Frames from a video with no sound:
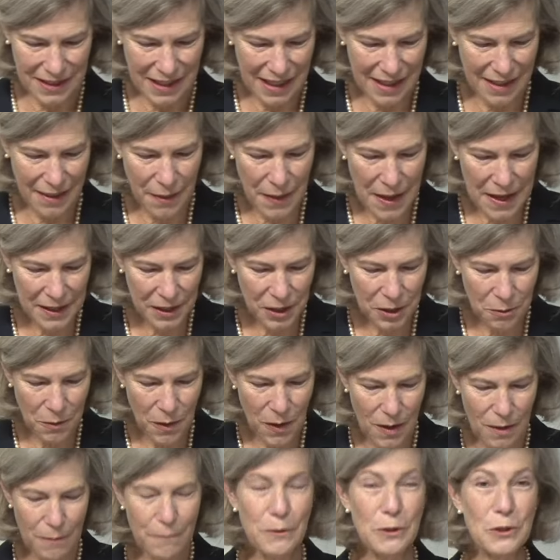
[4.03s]
and thank you
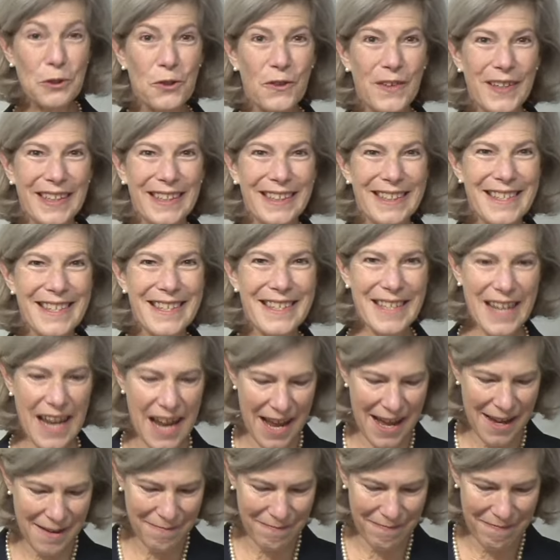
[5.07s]
all for joining us
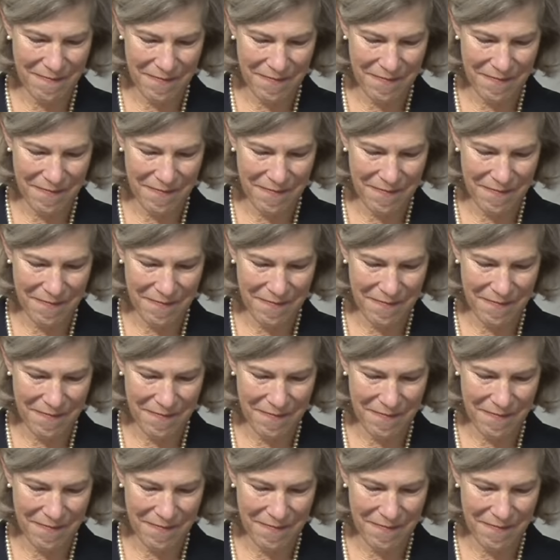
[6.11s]
today.